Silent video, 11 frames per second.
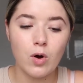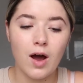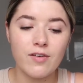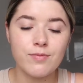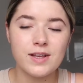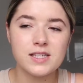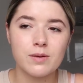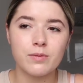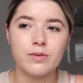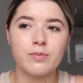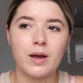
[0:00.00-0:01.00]
I've met some
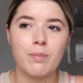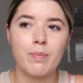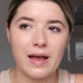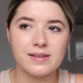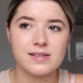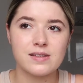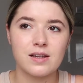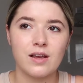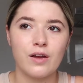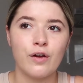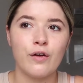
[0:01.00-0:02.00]
of my best
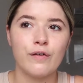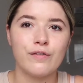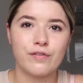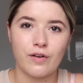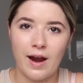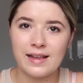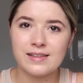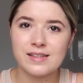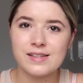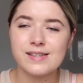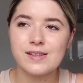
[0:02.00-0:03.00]

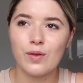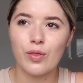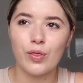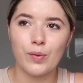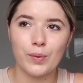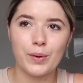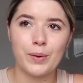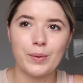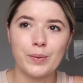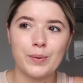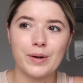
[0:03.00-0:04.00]
friends
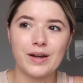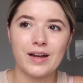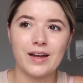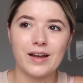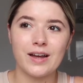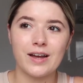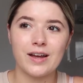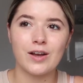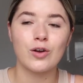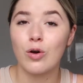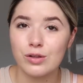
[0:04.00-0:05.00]
through
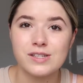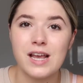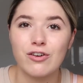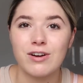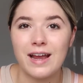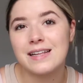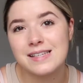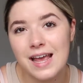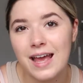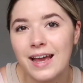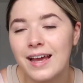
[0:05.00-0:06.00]
content
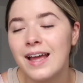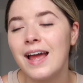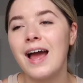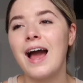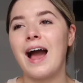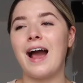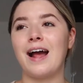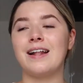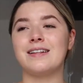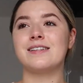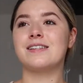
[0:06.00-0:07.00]
creating,
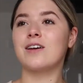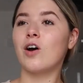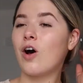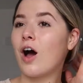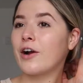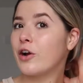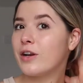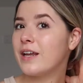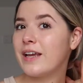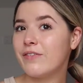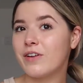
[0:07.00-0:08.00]
and I
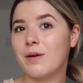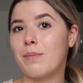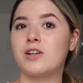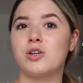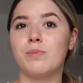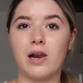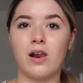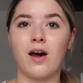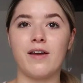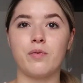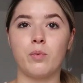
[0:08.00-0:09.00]
couldn't even imagine my
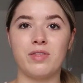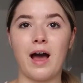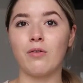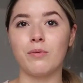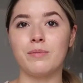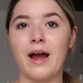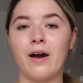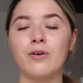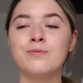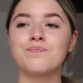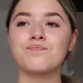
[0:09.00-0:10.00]
life without them
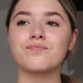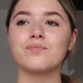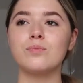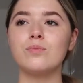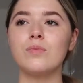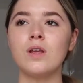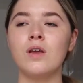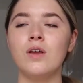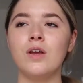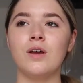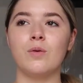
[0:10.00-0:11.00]
now,
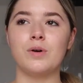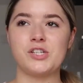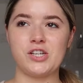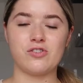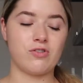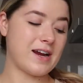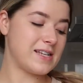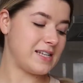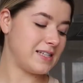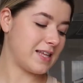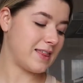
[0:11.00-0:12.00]
which is
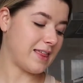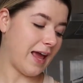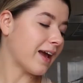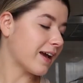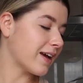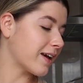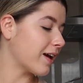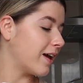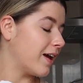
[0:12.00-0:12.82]
crazy to think.